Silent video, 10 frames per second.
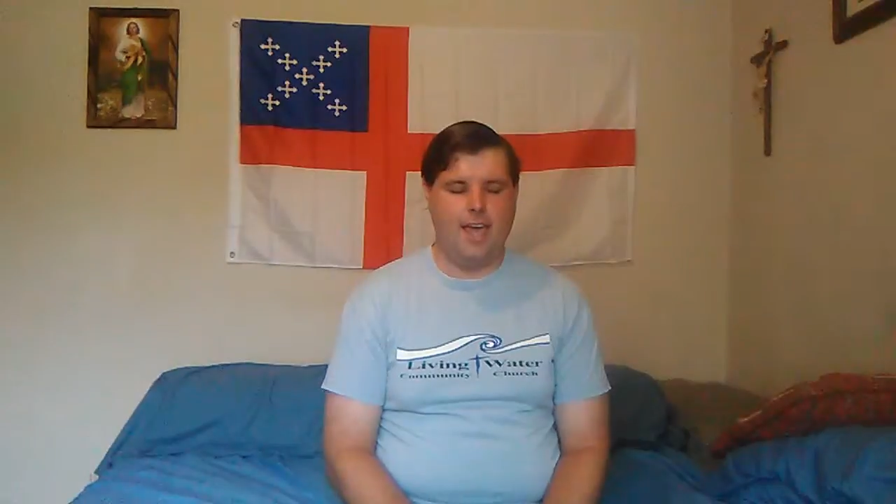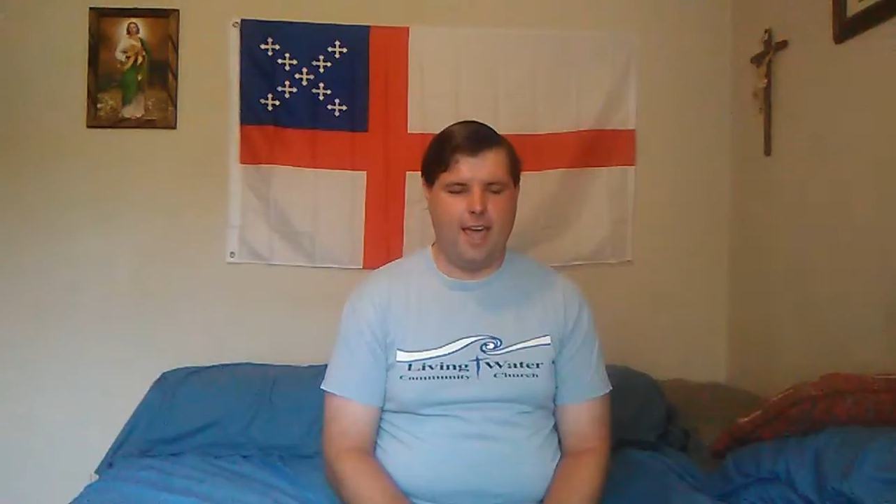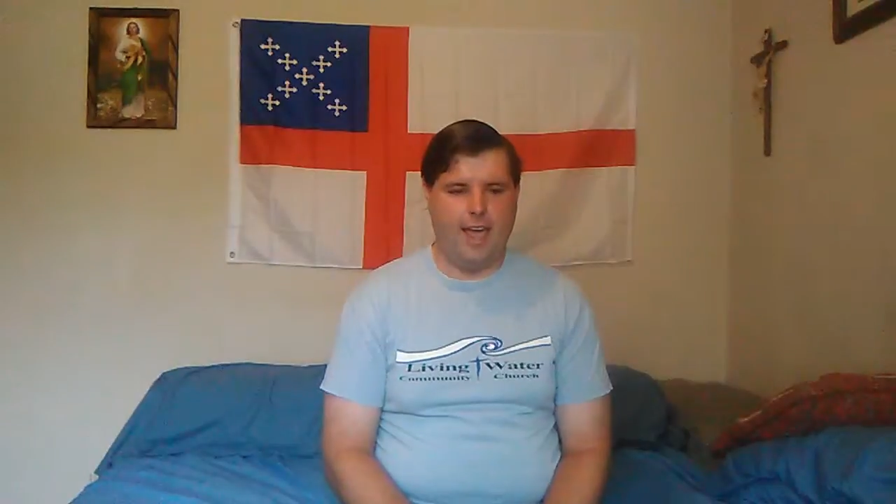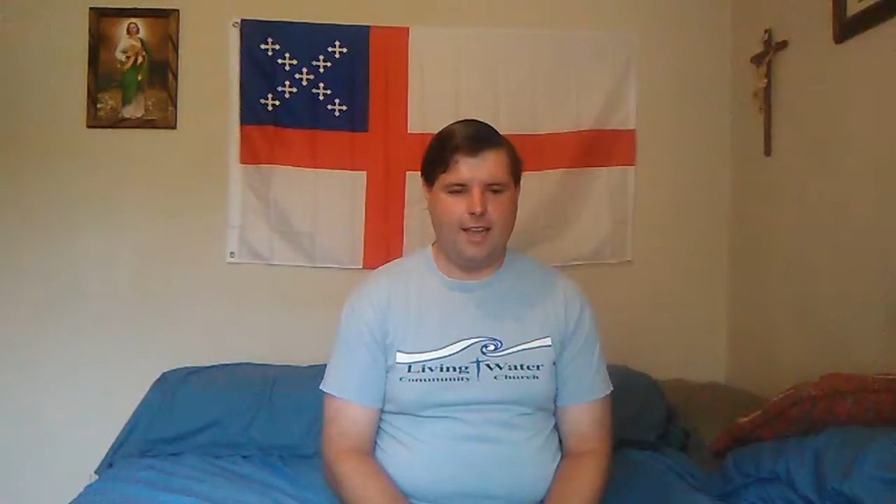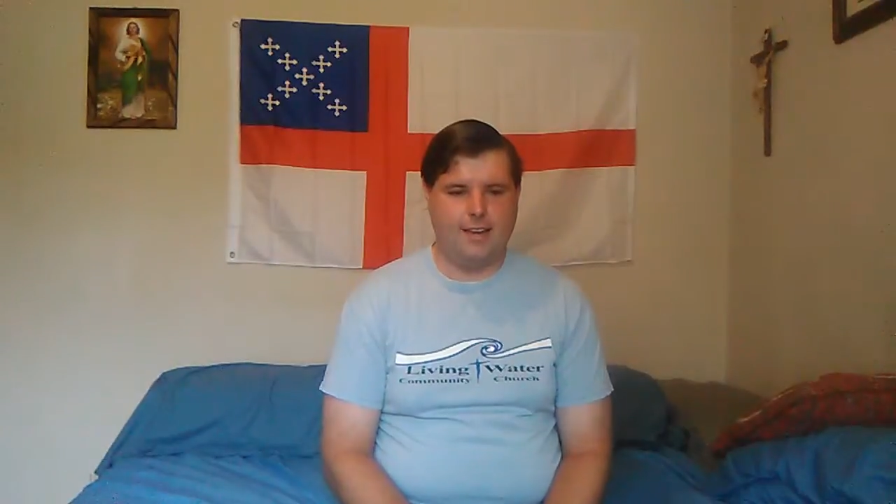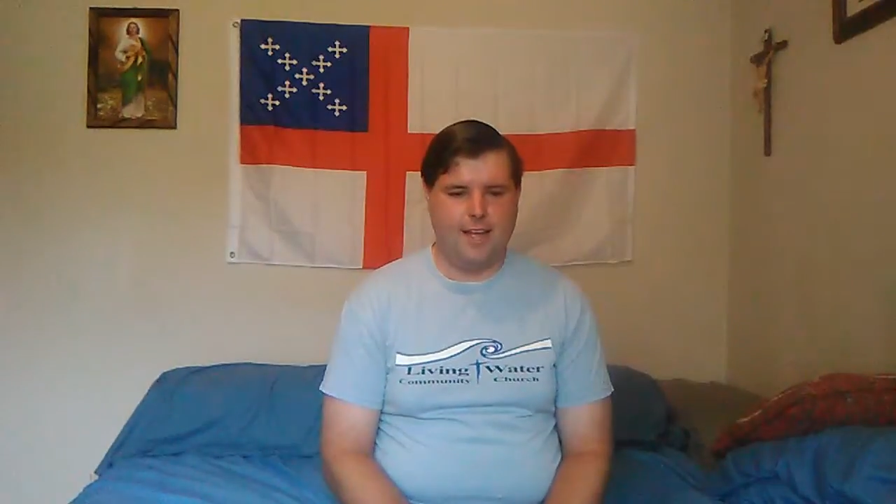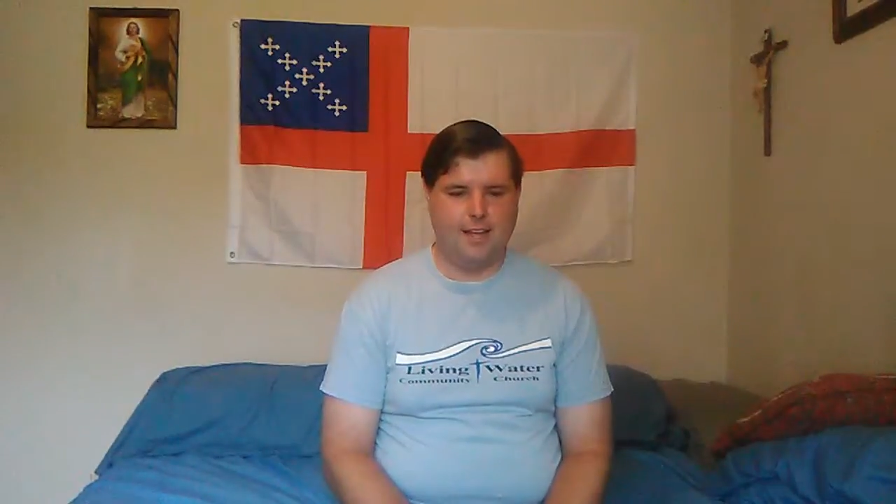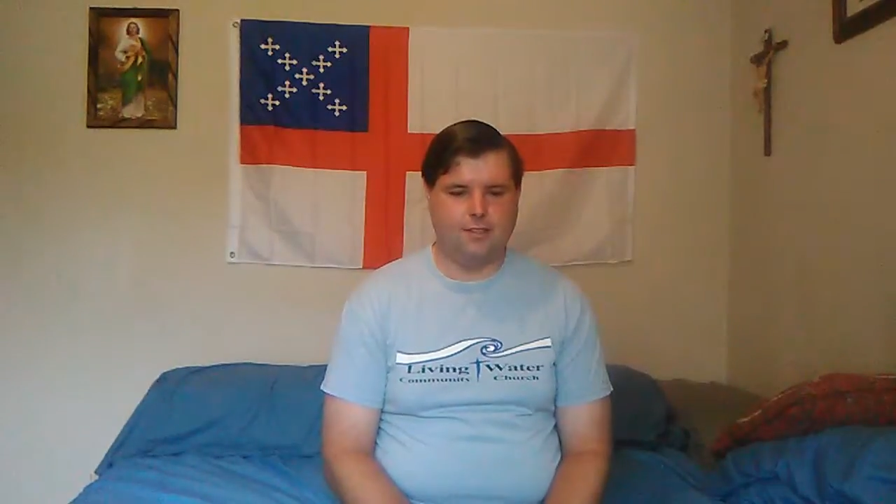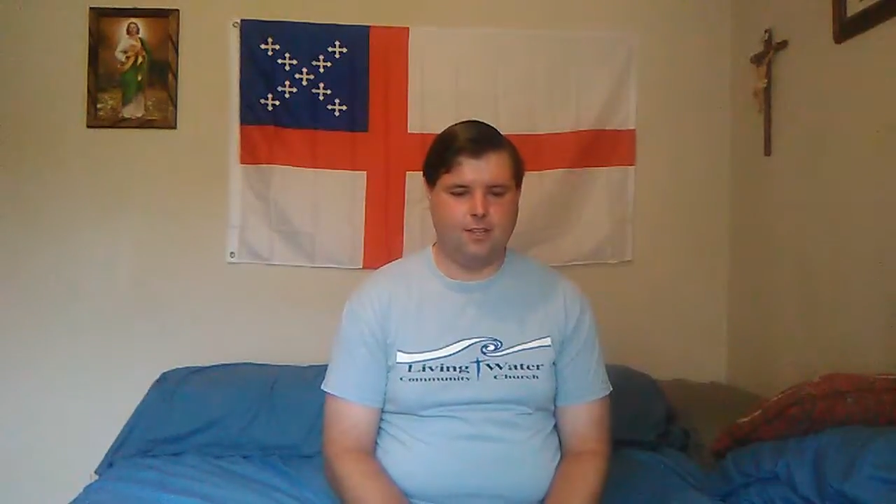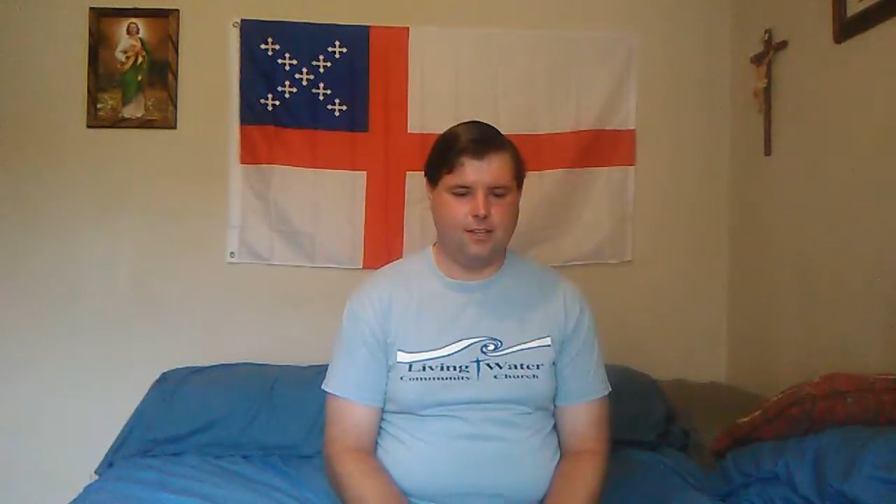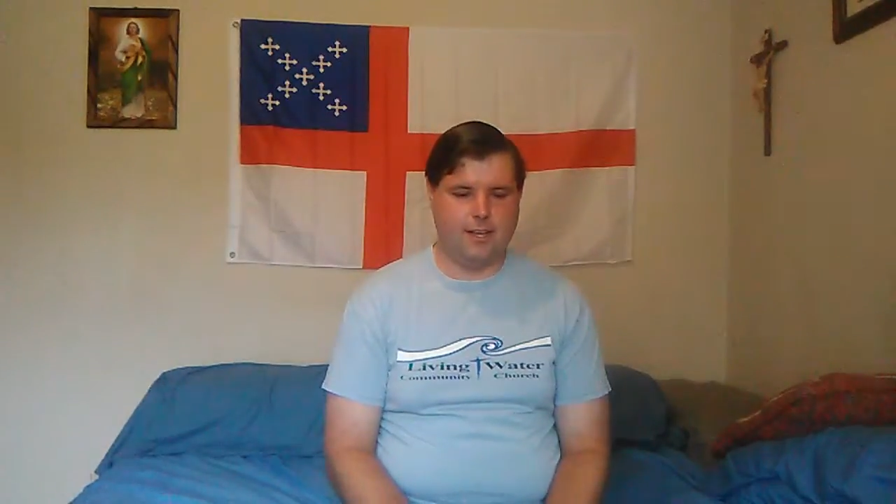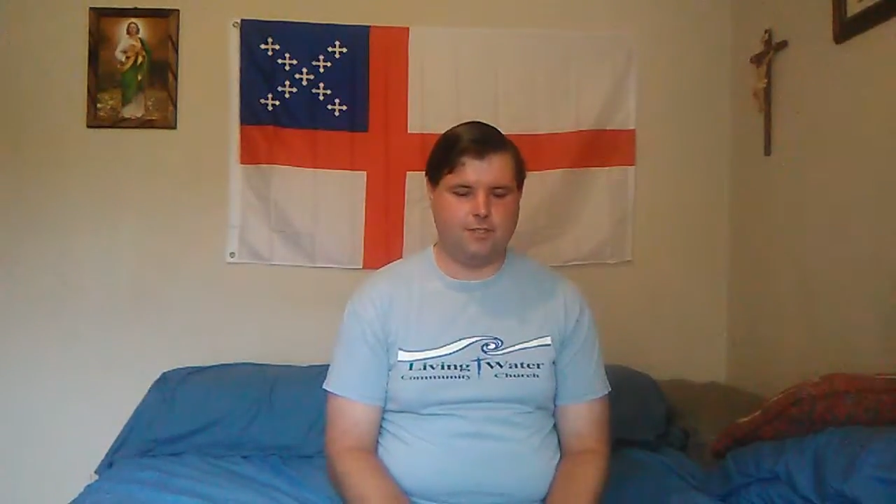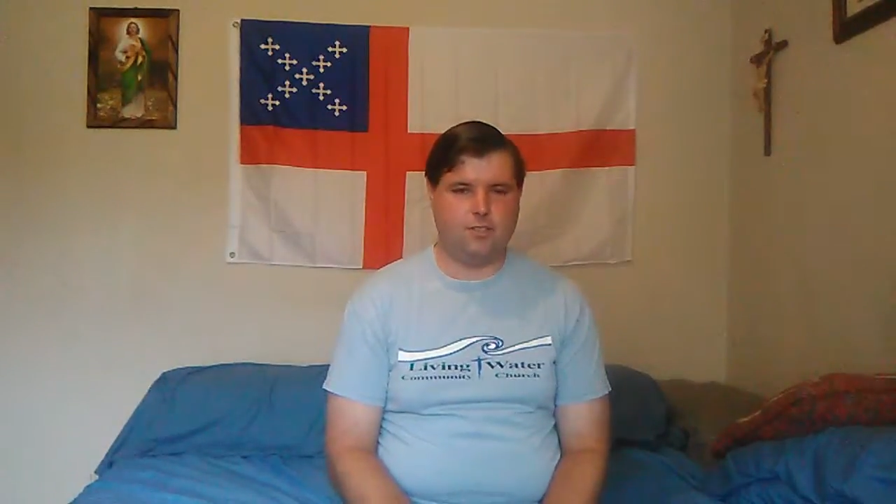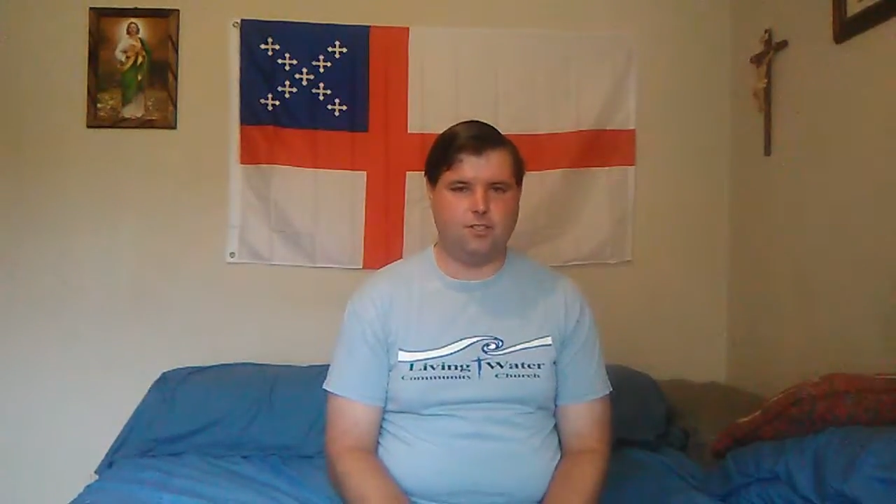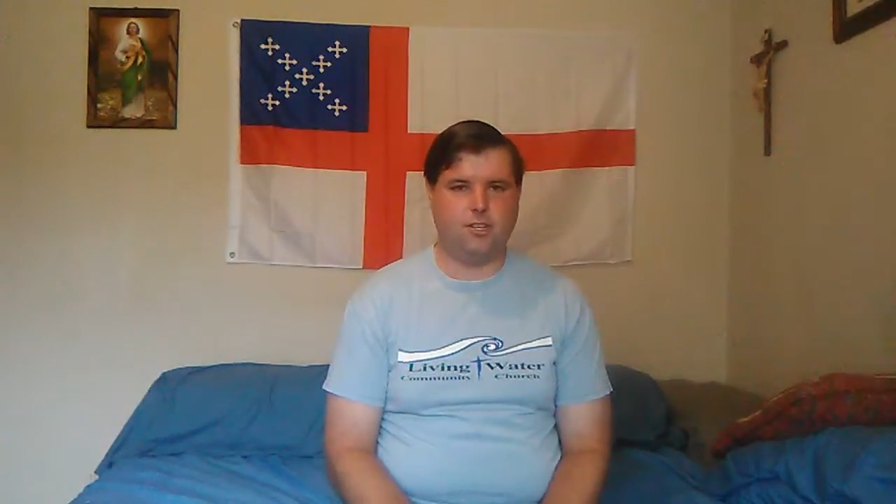and took us to